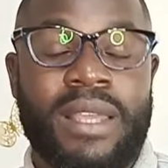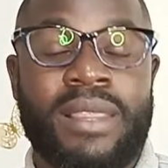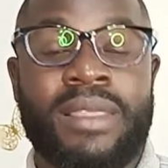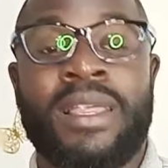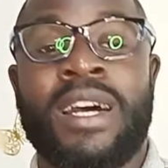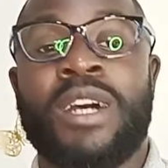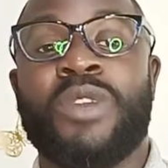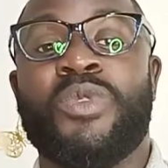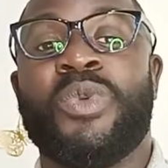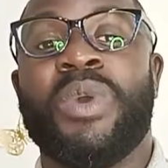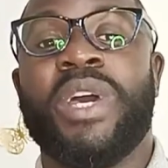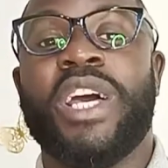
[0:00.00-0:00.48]

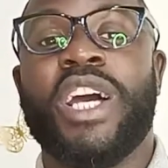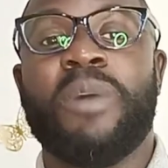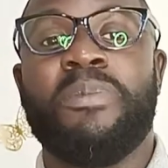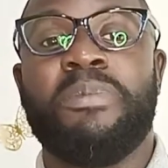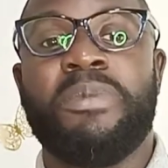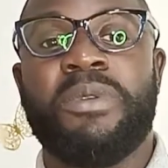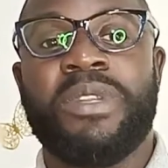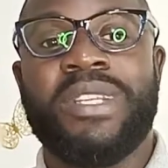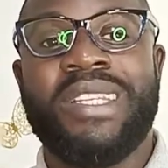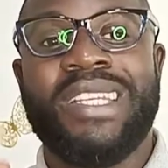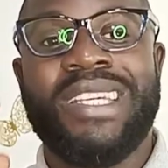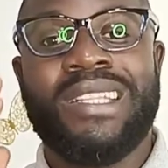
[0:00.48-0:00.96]
That will
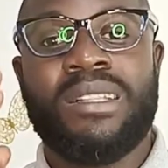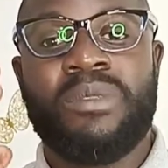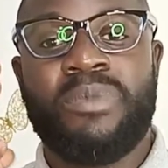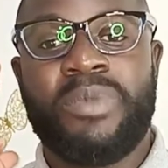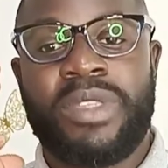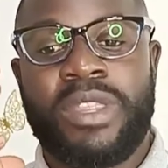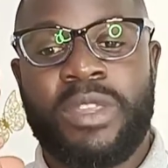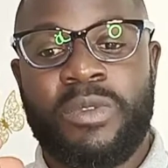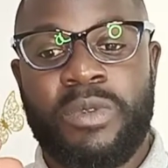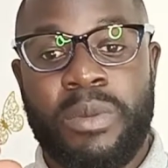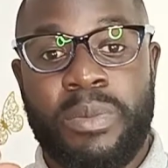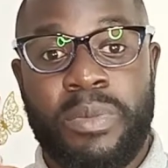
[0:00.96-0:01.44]
help you deal
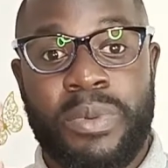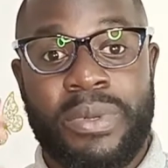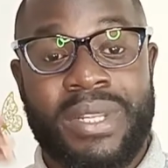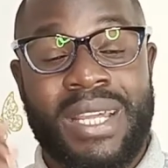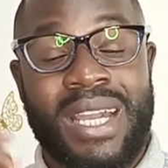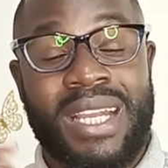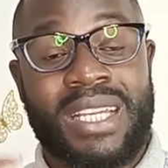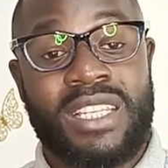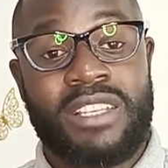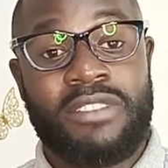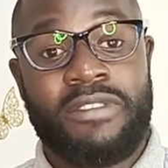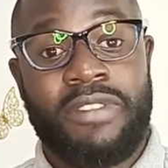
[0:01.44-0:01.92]
with the
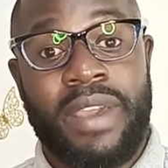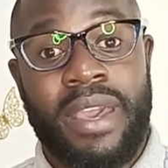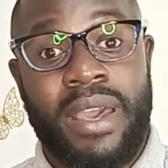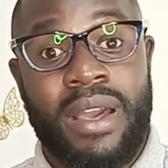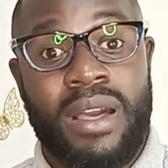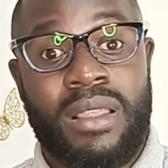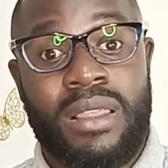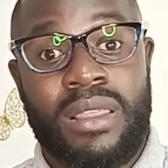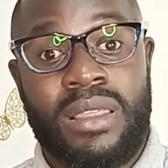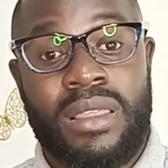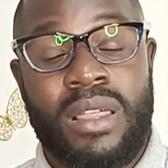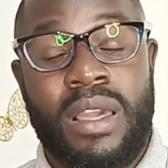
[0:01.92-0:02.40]
reproductive
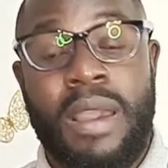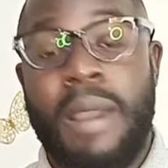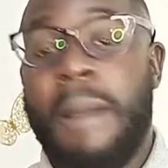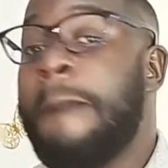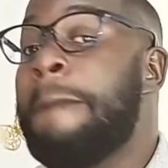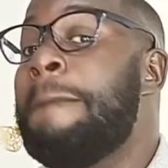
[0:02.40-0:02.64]
health